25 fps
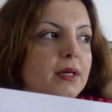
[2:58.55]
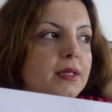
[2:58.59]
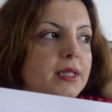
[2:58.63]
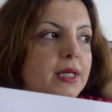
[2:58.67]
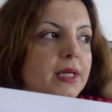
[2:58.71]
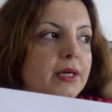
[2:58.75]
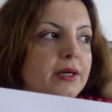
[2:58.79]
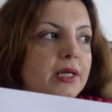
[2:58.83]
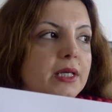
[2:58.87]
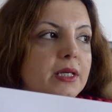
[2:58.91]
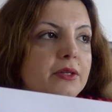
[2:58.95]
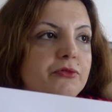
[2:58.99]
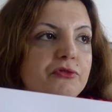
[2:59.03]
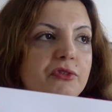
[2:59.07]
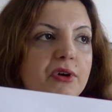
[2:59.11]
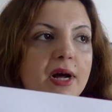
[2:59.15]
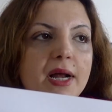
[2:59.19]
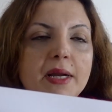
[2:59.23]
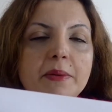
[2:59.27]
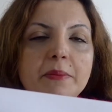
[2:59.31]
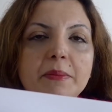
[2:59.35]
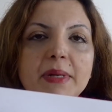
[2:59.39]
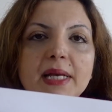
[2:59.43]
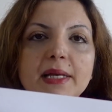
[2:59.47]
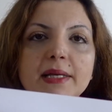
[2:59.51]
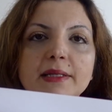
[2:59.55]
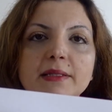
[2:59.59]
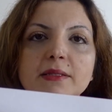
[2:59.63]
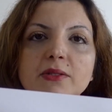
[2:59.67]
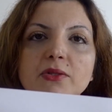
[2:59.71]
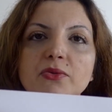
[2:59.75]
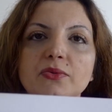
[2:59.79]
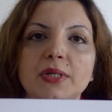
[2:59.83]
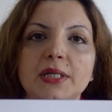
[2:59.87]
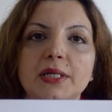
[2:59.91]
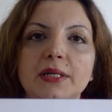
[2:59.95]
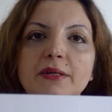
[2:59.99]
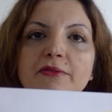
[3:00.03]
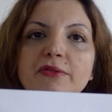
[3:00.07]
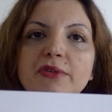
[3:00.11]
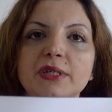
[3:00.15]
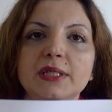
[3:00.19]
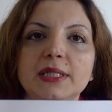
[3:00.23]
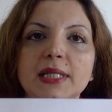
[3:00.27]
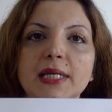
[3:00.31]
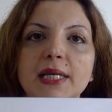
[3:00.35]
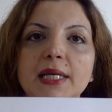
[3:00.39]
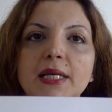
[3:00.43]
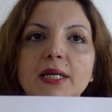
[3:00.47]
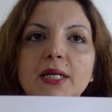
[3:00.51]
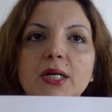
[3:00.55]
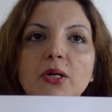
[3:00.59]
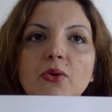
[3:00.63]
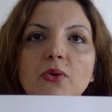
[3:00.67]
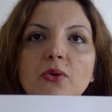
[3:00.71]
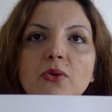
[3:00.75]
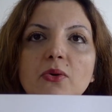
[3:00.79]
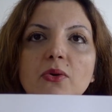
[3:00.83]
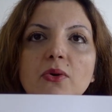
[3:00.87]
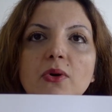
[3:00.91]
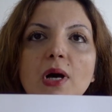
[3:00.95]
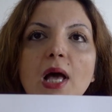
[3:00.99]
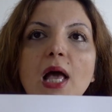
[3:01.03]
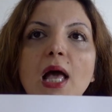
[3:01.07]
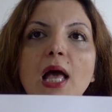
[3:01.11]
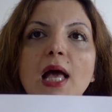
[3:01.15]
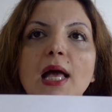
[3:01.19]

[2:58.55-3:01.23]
their environment, wherever they go,